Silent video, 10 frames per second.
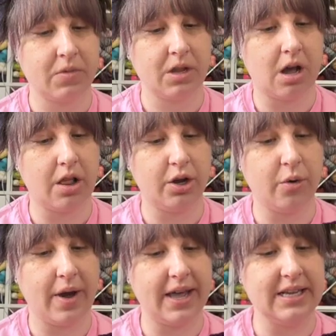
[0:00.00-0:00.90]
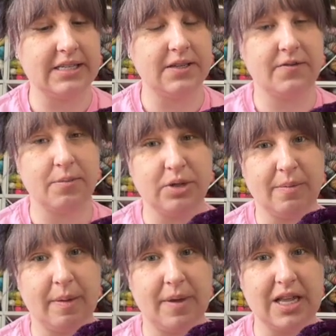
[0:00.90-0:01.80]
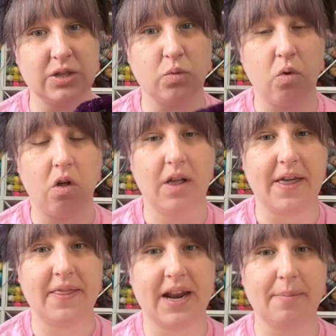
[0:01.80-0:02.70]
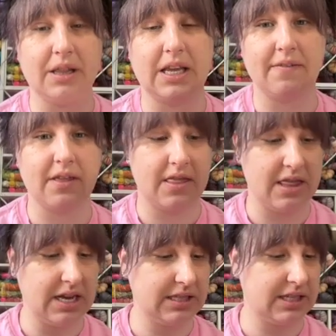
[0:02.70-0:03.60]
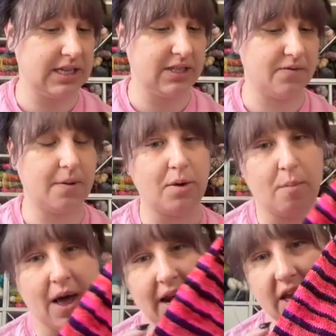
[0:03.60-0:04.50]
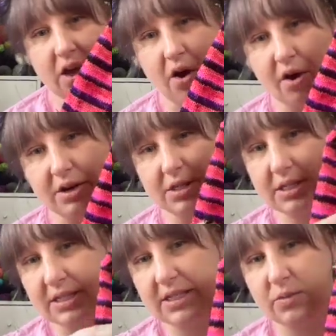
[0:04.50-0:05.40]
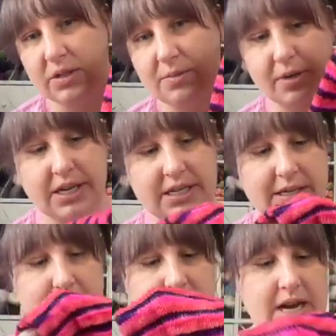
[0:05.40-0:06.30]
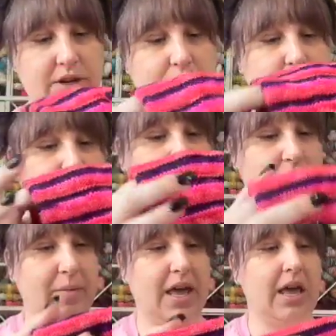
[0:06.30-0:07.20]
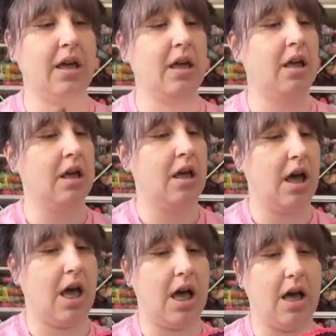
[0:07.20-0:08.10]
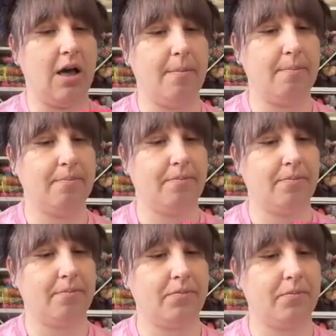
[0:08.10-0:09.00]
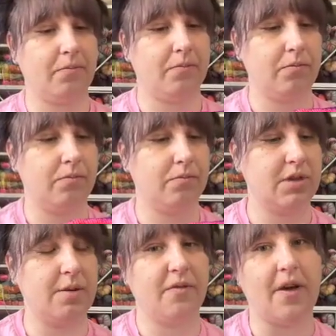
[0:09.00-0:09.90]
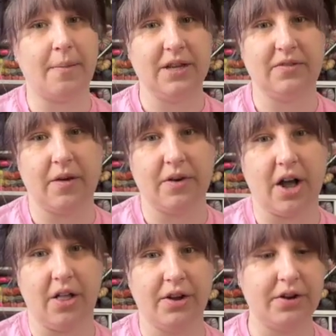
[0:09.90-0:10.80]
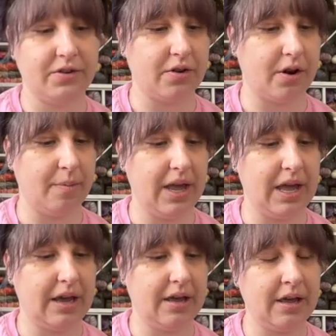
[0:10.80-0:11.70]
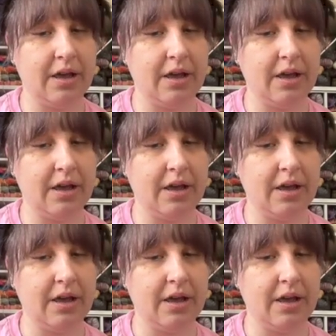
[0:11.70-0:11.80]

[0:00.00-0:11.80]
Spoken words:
colorways from Jimmy Bean's wool, and then I believe this is from Nomadic Yarns. This was pretty deep stash too for me. Some of Emily's favorite colors are pink,